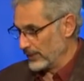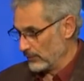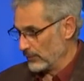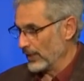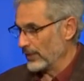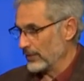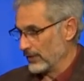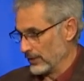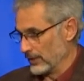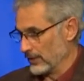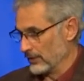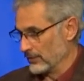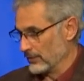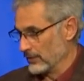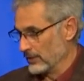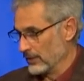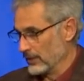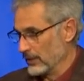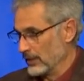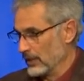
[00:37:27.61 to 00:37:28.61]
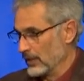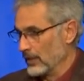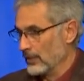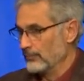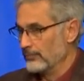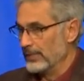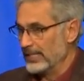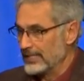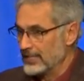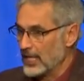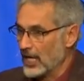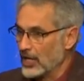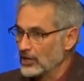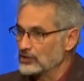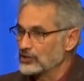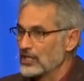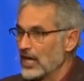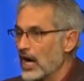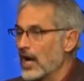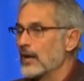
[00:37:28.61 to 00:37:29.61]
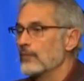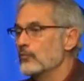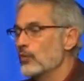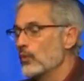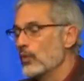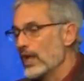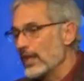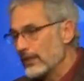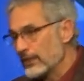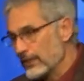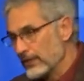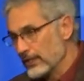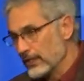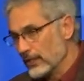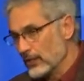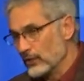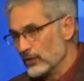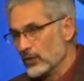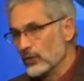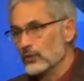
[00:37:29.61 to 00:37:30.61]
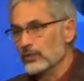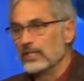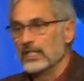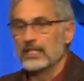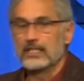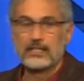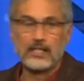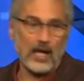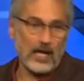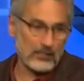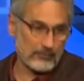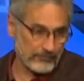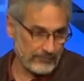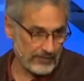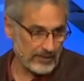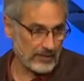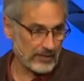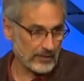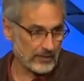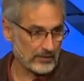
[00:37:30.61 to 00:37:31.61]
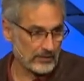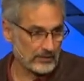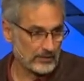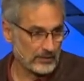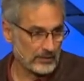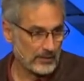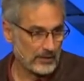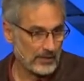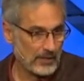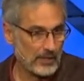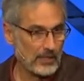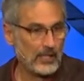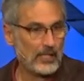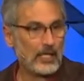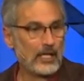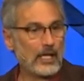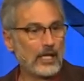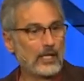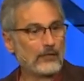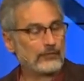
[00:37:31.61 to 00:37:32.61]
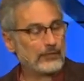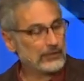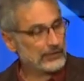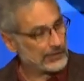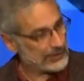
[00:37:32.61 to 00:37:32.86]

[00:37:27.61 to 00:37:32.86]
be with you. Because I'm with you, you need not fear. If